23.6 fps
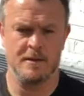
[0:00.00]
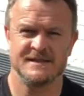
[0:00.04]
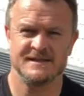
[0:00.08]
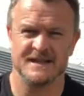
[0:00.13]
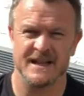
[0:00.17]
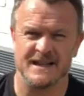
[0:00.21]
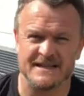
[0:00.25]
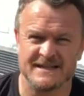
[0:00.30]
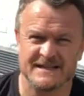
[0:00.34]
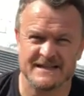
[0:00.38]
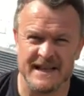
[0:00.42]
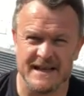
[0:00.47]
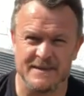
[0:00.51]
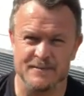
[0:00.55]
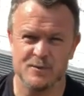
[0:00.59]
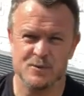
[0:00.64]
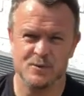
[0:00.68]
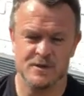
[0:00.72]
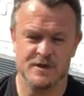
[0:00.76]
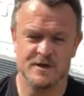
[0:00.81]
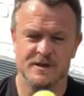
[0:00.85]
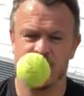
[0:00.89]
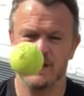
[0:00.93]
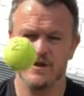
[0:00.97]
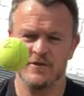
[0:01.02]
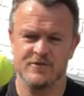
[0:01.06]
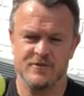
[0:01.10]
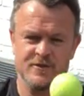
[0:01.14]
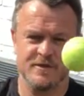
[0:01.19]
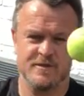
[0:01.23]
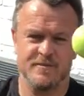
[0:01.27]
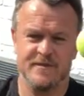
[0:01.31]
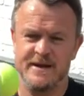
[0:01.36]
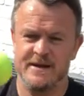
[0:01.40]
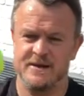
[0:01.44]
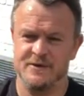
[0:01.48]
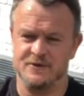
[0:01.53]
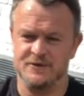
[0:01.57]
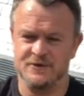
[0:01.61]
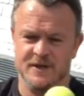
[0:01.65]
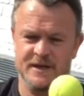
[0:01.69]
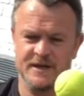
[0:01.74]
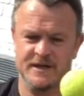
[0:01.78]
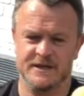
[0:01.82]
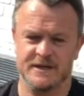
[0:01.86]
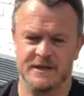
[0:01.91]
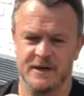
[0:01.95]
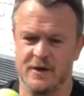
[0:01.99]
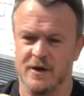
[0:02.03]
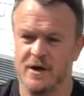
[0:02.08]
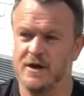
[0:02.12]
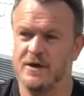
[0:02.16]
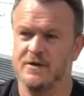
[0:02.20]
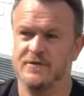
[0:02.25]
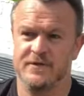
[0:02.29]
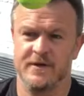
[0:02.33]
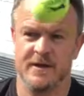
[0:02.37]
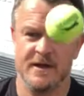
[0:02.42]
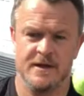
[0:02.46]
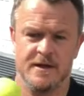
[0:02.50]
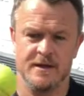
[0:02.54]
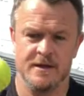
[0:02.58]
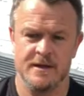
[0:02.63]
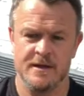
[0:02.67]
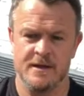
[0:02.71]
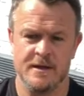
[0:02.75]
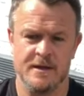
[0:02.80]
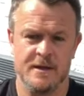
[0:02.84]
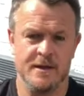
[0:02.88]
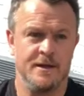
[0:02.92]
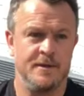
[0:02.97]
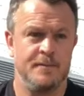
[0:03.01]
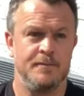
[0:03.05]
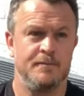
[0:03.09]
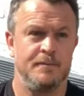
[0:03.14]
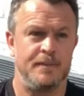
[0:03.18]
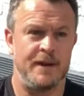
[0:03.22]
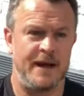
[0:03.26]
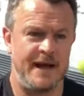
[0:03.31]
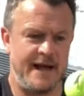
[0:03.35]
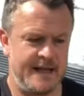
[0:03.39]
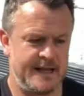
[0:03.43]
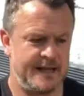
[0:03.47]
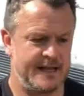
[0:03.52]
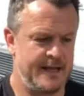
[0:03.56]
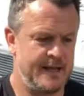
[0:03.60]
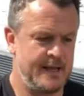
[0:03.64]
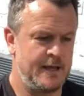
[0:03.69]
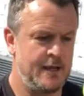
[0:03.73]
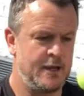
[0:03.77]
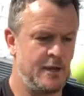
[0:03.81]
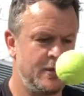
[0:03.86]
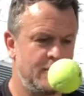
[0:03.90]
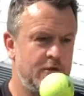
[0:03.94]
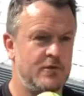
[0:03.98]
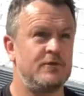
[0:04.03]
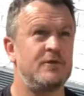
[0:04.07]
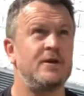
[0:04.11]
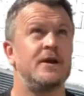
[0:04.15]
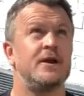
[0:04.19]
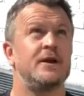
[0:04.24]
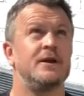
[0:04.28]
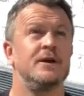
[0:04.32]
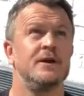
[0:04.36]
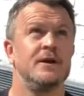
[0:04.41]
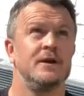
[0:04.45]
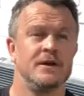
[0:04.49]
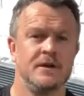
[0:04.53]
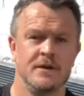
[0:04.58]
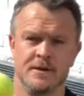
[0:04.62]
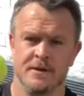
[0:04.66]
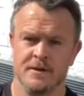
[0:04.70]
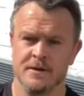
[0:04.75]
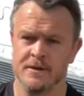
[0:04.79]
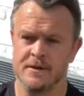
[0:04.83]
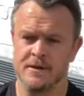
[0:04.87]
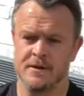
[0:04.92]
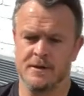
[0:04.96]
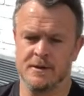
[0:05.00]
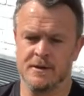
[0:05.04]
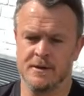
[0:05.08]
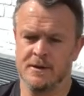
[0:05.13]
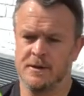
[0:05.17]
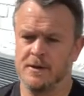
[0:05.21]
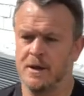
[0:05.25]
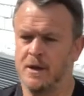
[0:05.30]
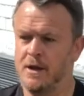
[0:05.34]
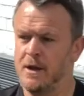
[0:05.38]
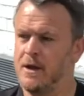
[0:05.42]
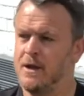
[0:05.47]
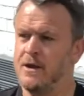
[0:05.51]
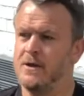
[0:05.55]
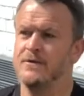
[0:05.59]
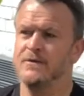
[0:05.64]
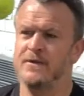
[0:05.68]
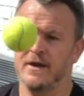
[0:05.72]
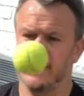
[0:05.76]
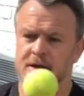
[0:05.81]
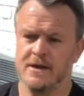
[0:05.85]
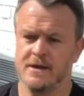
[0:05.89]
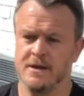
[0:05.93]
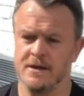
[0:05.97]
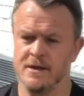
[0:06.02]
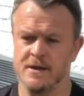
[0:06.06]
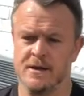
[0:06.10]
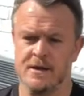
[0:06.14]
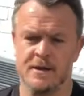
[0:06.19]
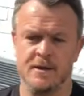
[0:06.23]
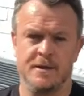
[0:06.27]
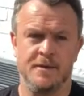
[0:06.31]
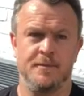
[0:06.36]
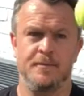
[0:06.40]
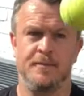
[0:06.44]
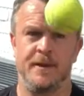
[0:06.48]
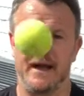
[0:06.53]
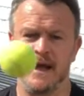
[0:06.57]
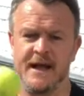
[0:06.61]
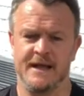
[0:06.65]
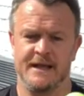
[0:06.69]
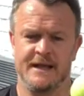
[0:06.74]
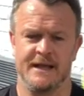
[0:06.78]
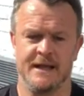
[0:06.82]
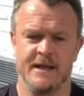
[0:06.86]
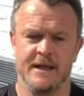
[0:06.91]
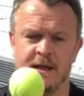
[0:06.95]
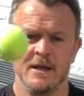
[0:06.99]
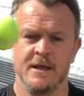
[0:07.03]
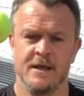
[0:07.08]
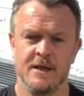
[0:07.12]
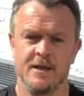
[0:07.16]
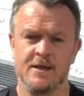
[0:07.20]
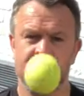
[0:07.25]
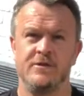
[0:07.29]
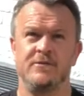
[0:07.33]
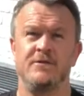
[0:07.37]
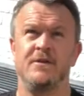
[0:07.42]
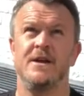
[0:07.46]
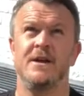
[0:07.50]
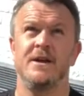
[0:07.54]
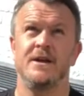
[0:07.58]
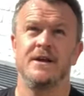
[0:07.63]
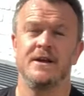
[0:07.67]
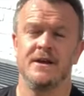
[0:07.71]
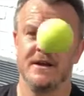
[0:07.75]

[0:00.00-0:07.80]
That same ball can go through the middle, so it can go over, back, through, over, back, through.